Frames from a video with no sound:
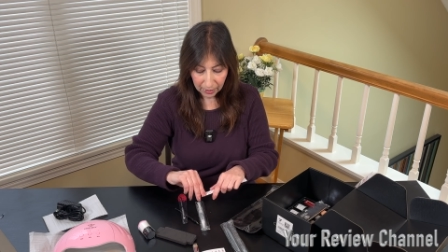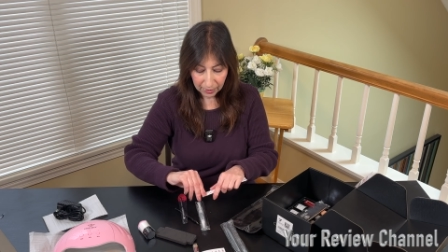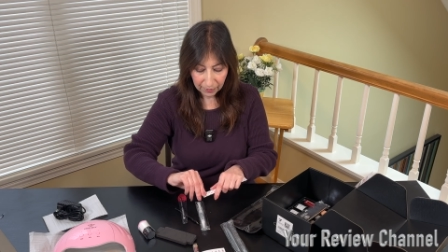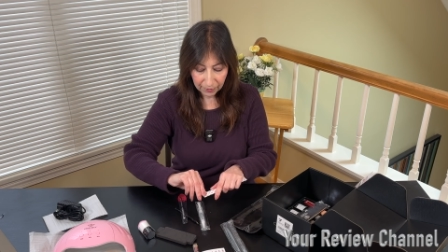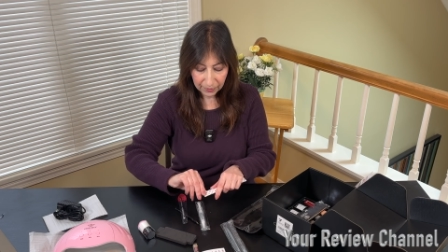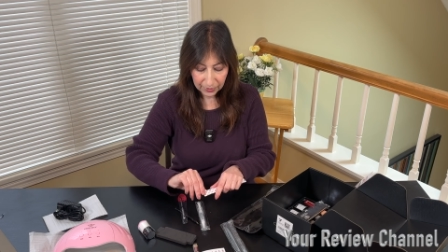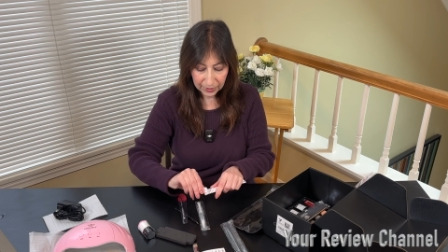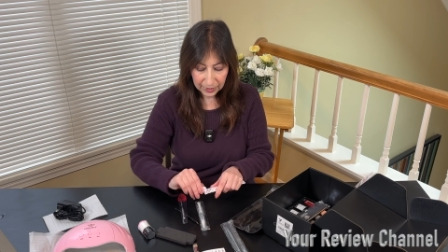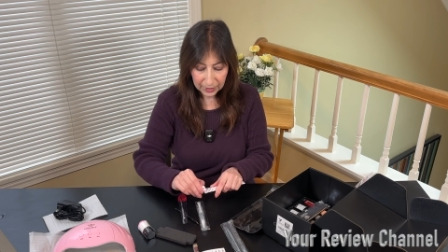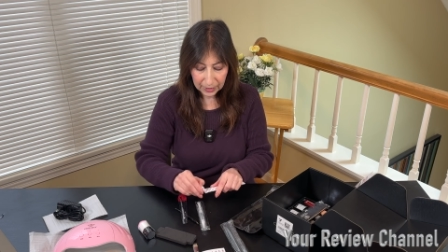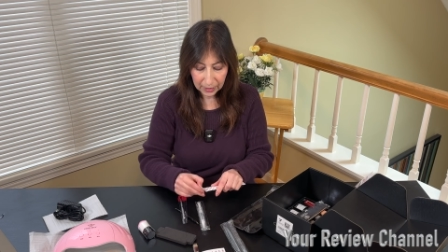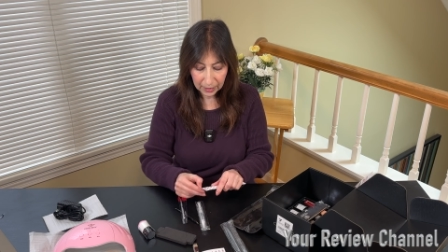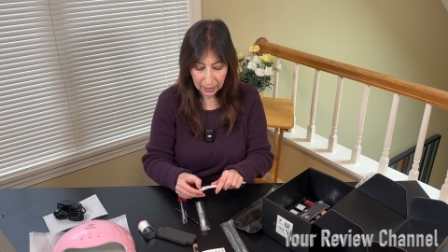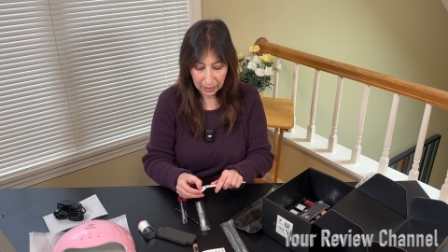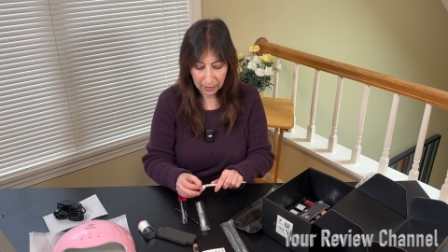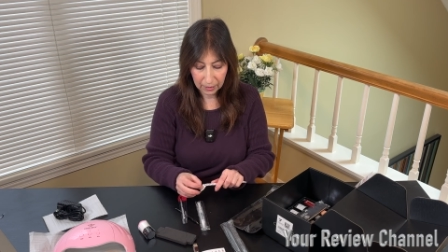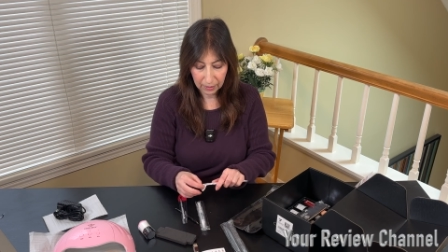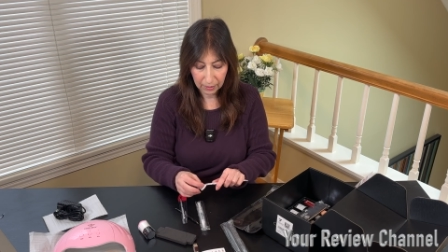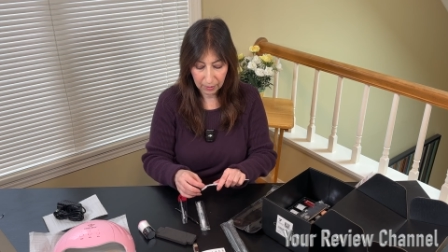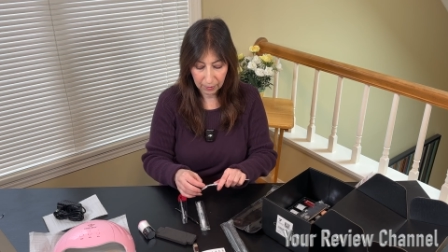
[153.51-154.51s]
This
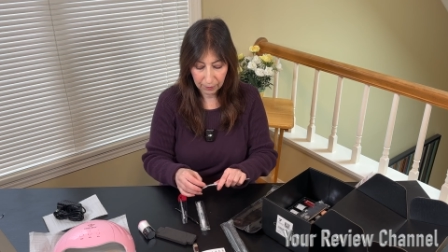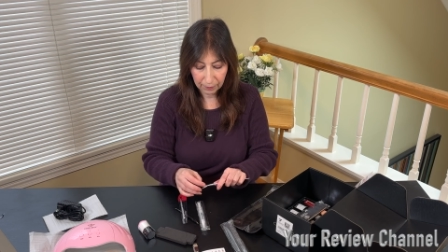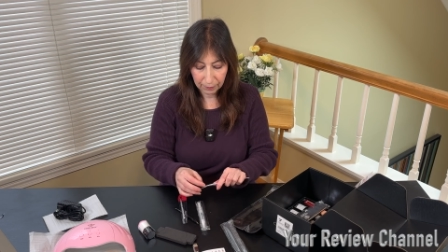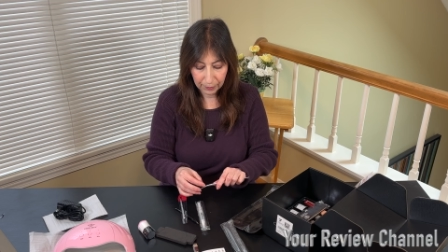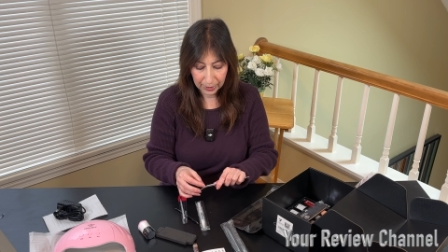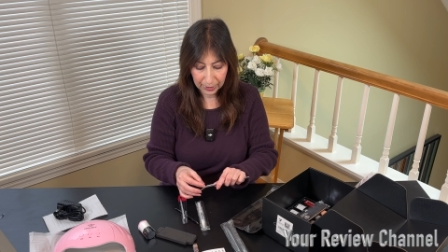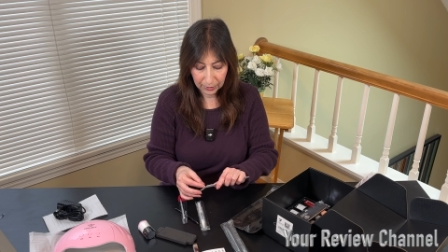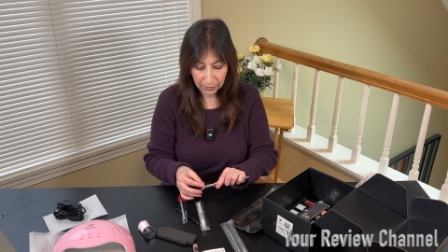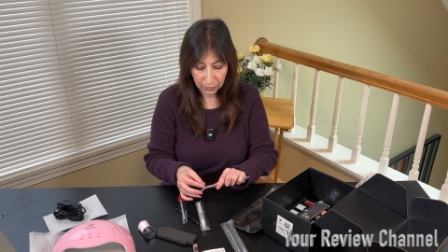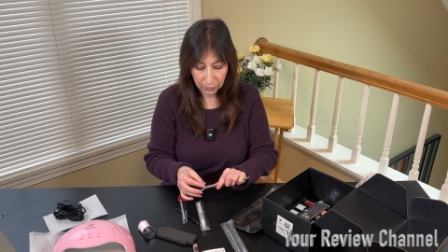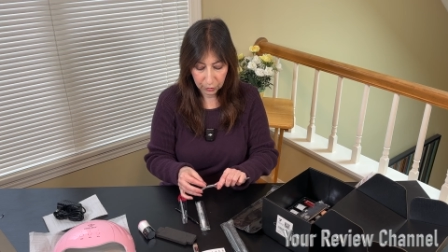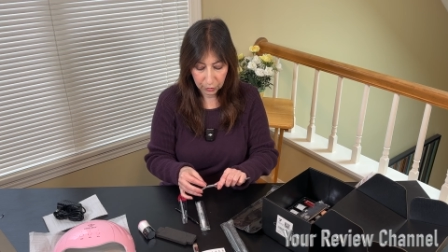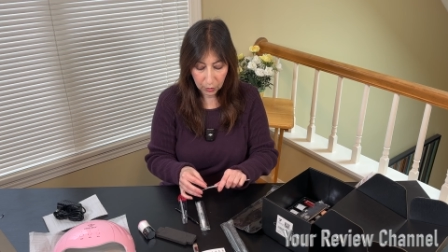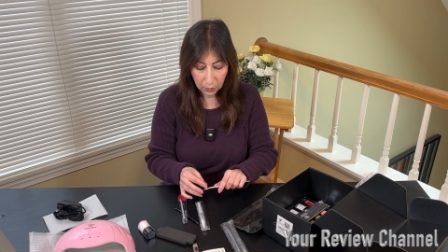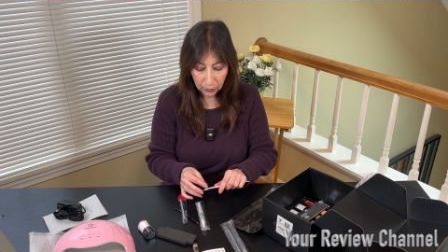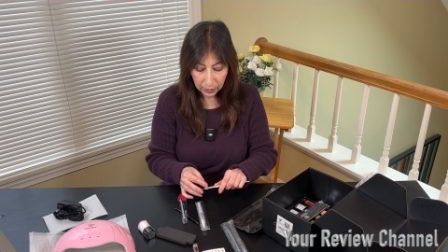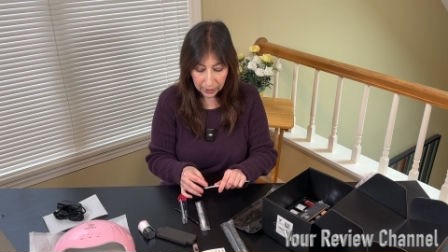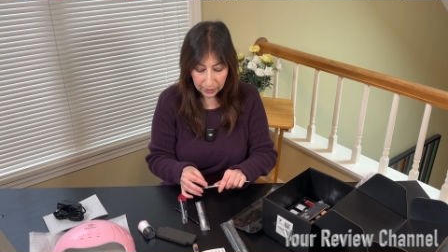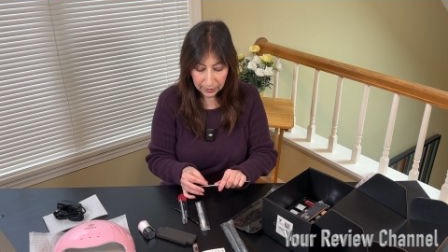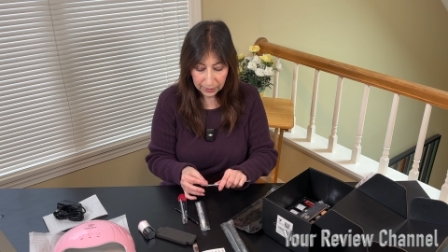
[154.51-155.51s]
kit makes it
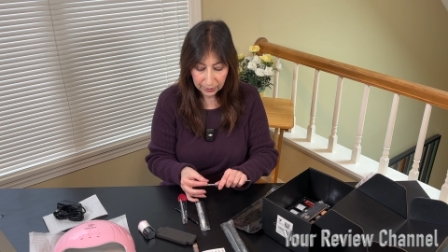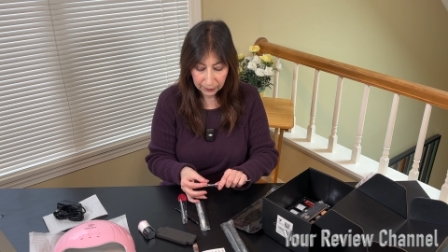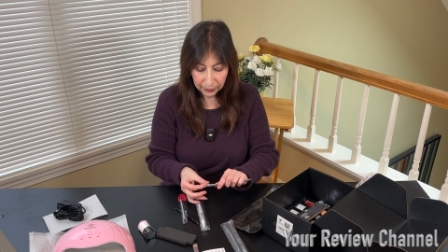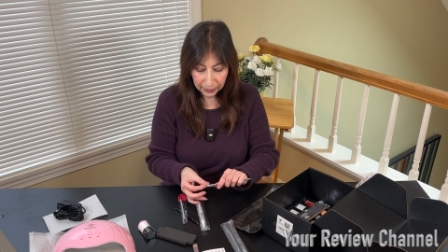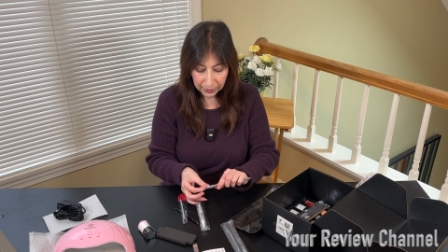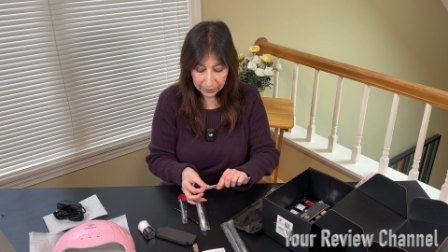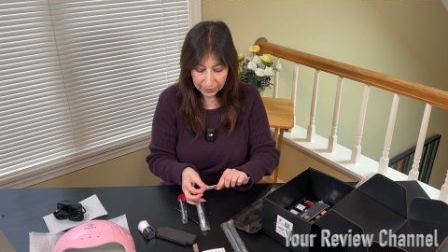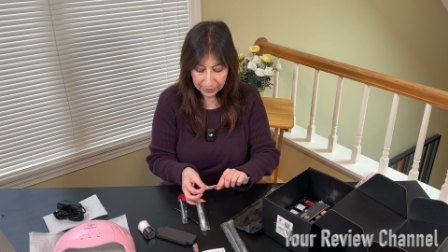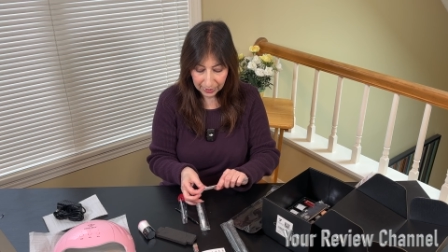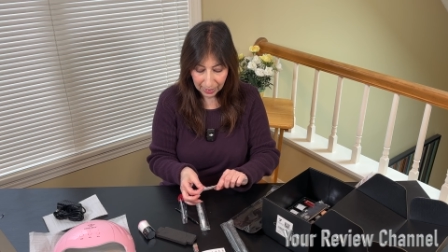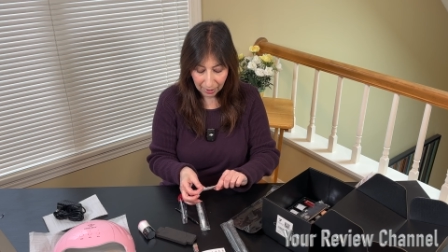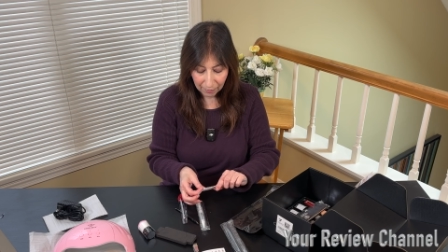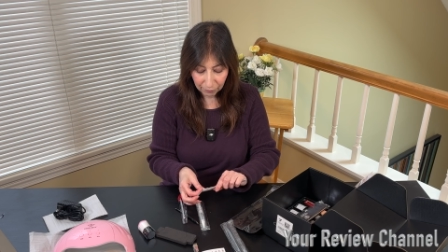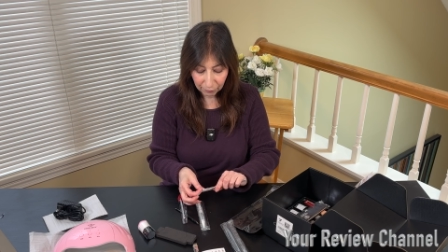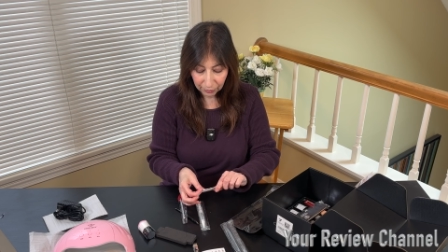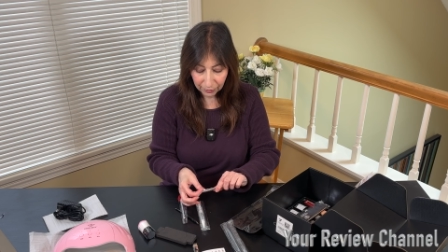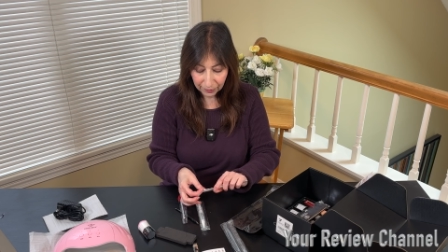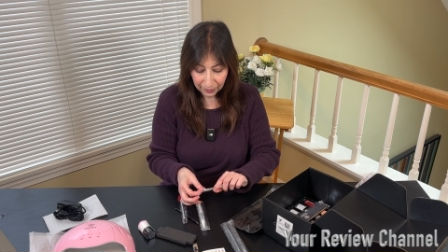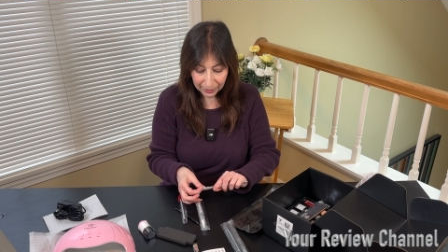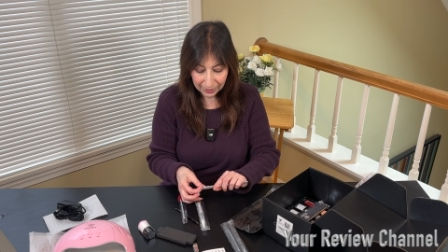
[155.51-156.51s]
so easy because
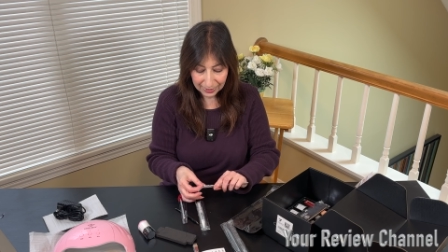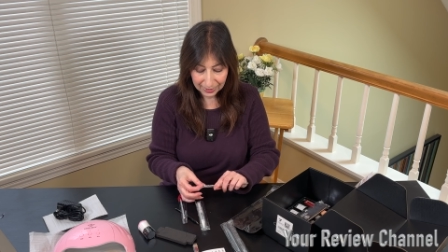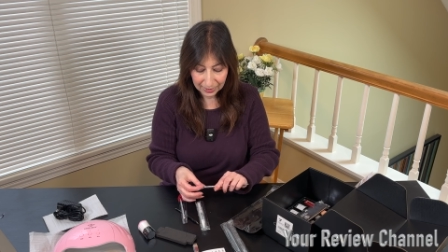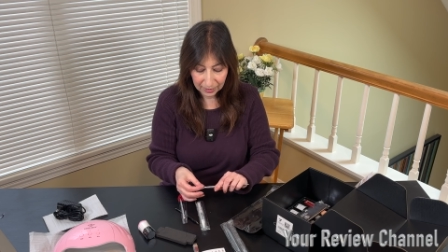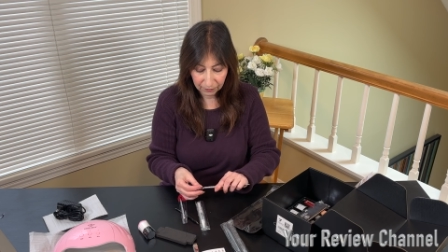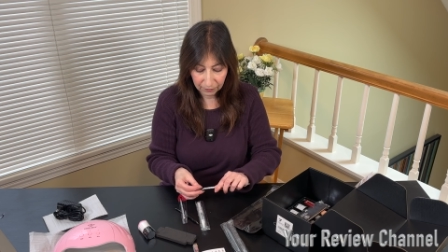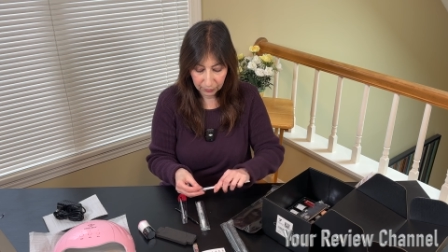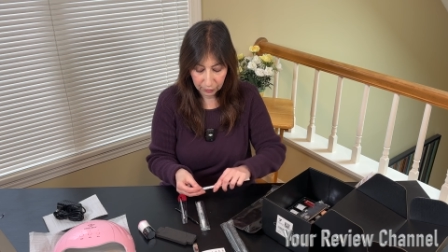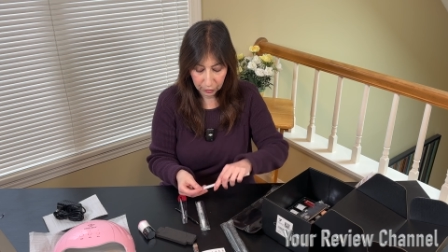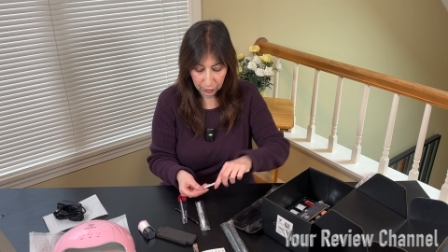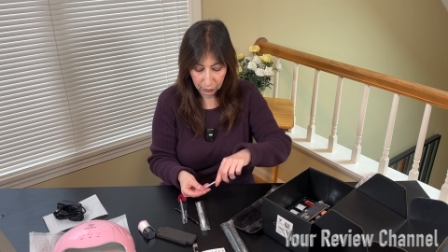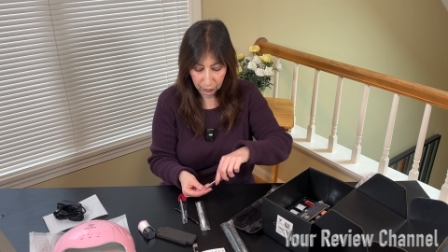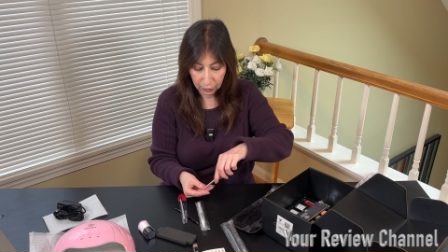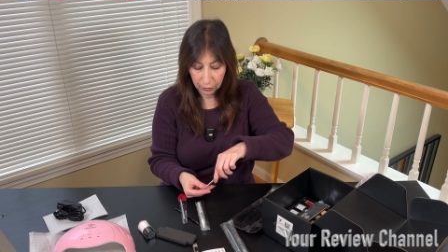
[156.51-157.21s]
everything is given to you.